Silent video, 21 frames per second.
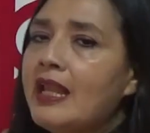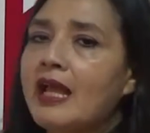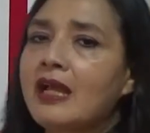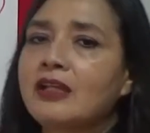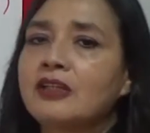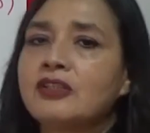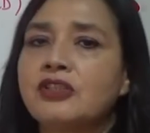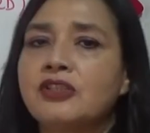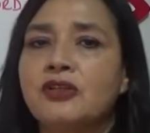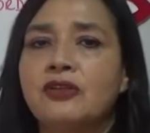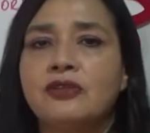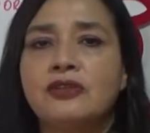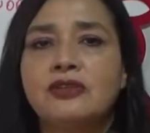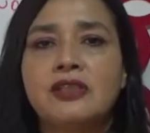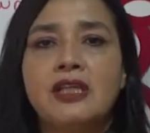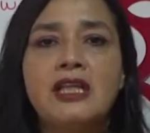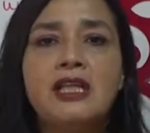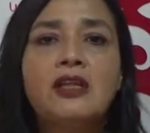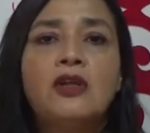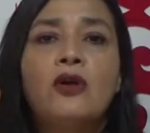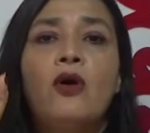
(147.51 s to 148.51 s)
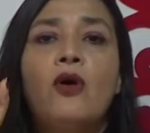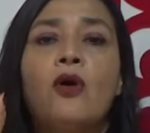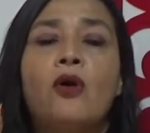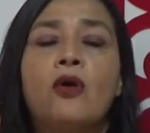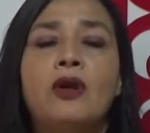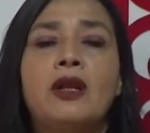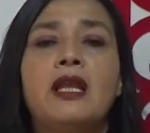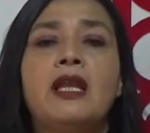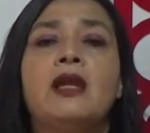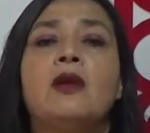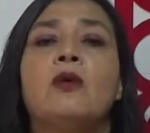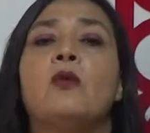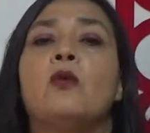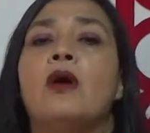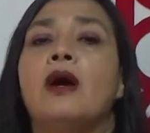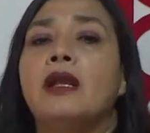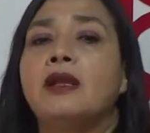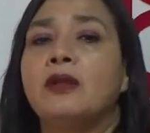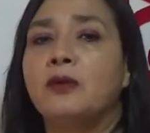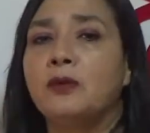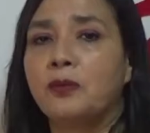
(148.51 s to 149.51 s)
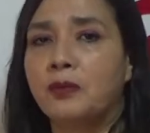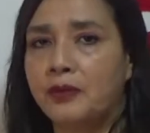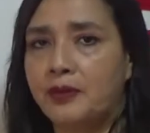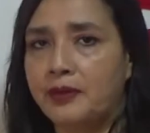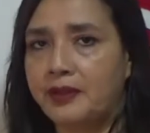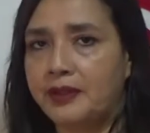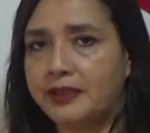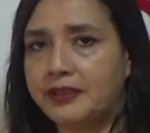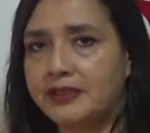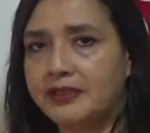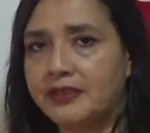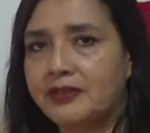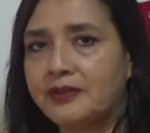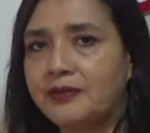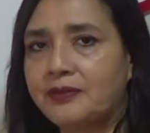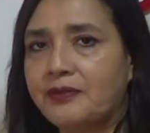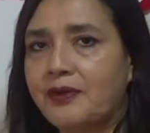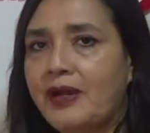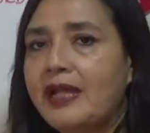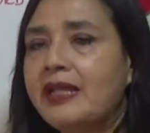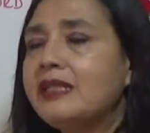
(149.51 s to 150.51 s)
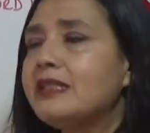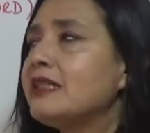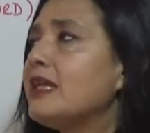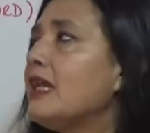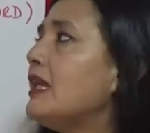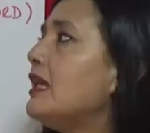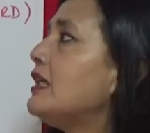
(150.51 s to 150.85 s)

actions in only one word, all right?